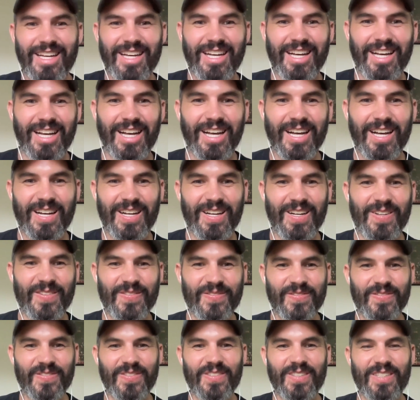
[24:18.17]

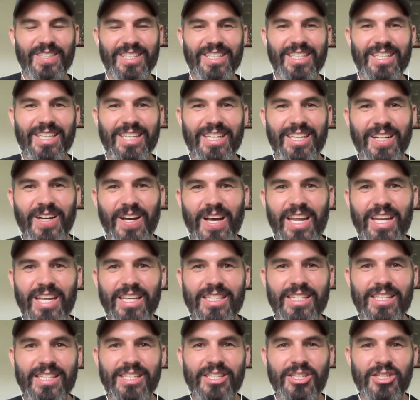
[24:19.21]
And
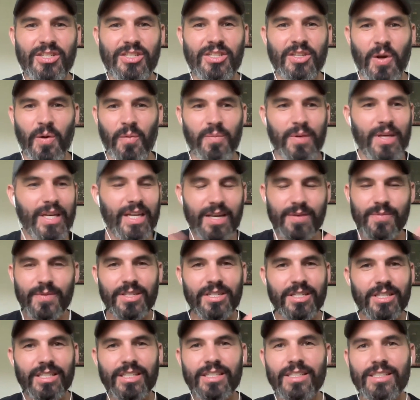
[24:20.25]
it's just big
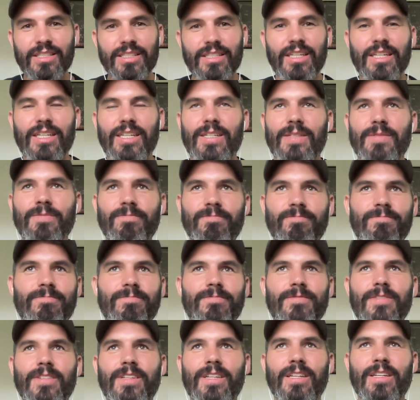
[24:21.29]
images, and
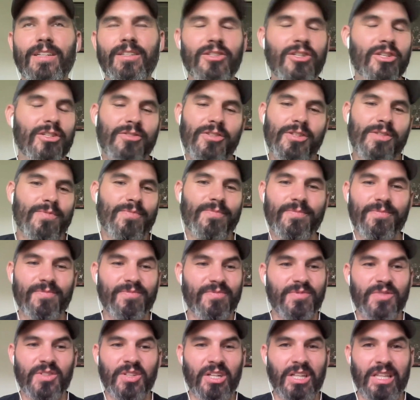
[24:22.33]
just
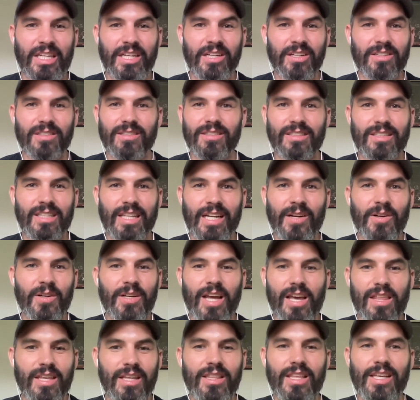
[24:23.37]
clarity.
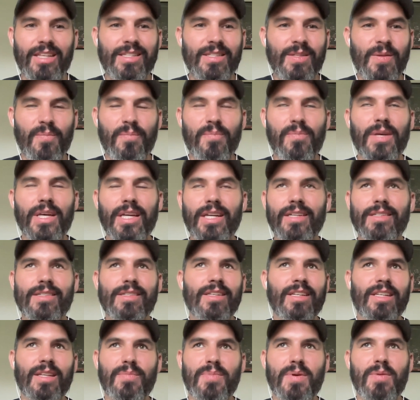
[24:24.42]
I think that's the biggest
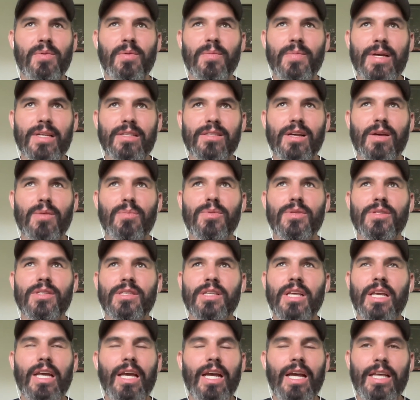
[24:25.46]
thing that people mess up, is
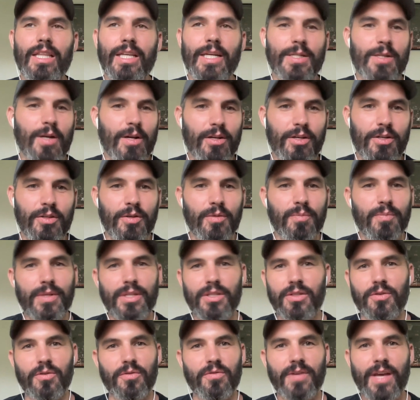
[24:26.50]
they try to be
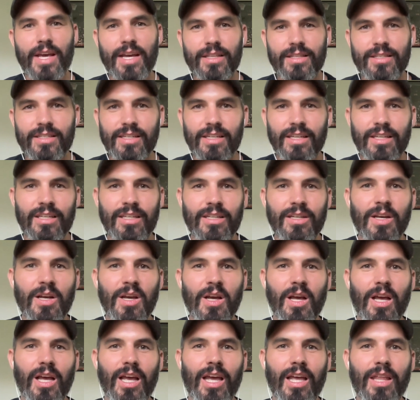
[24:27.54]
too fancy,
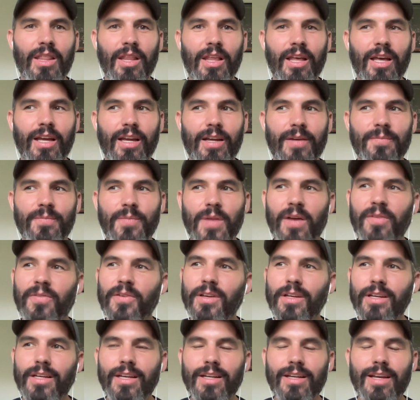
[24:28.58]
and like I feel
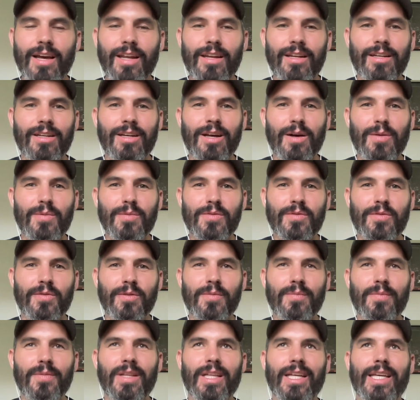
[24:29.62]
like it kind of comes
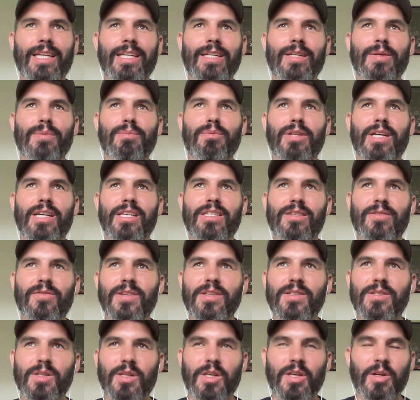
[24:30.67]
from like a place of
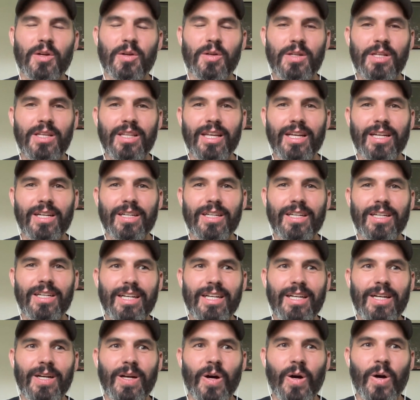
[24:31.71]
insecurity, like,
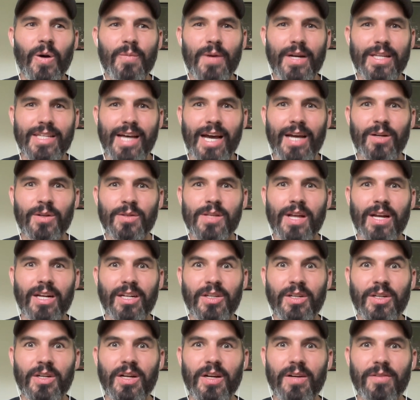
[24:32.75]
oh, my title's not
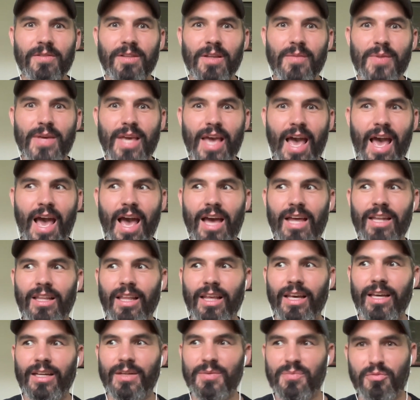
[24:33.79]
good enough, let me add
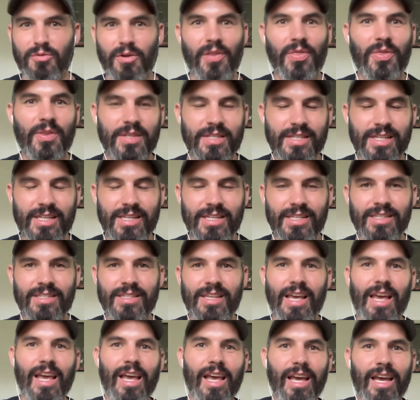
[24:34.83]
like
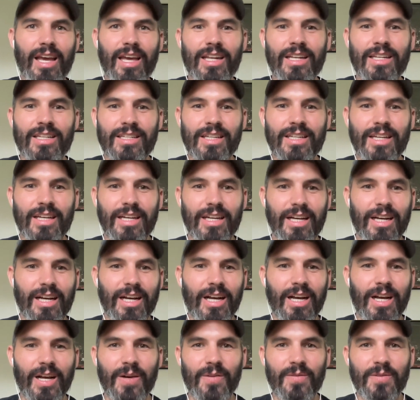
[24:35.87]
parentheses and
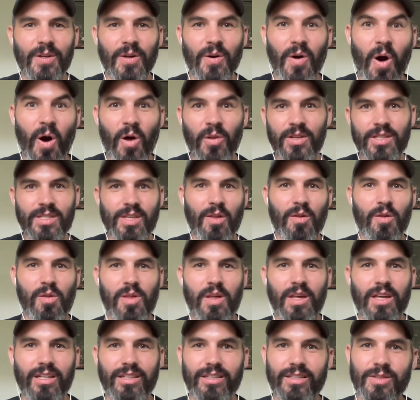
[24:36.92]
all these other
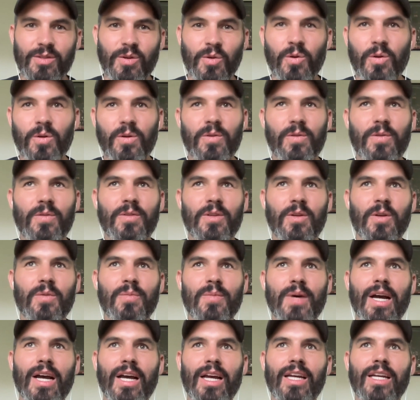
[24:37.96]
things, or
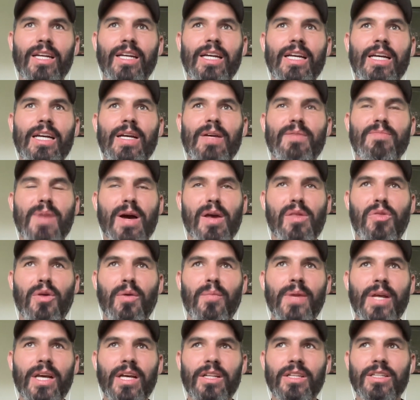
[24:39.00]
my
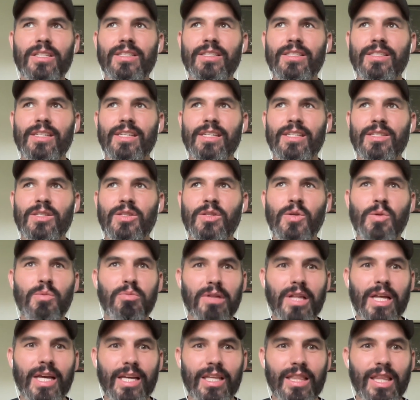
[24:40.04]
thumbnail is too
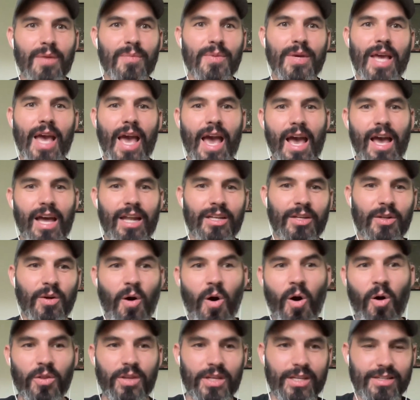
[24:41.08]
plain. Let me add,
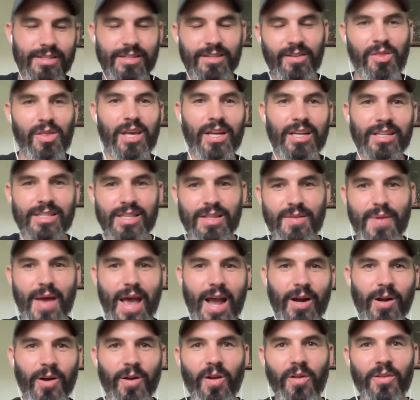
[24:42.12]
all these things in the
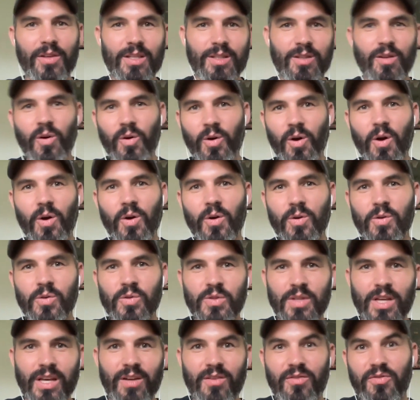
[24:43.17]
background, all these
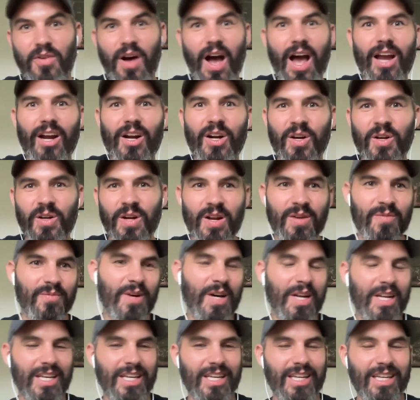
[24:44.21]
logos and fire and
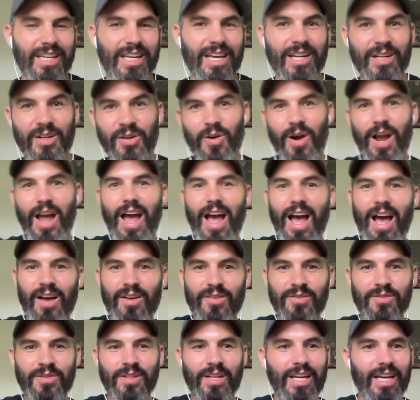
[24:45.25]
money and
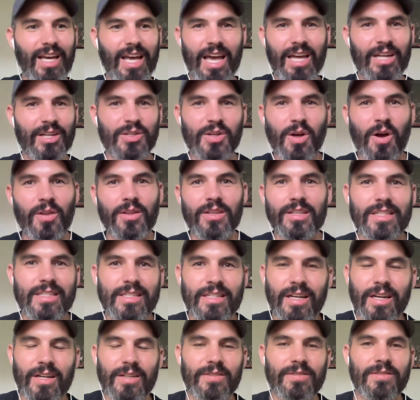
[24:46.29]
graph and just all this
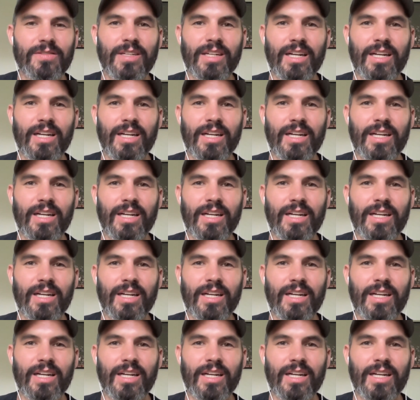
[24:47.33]
stuff.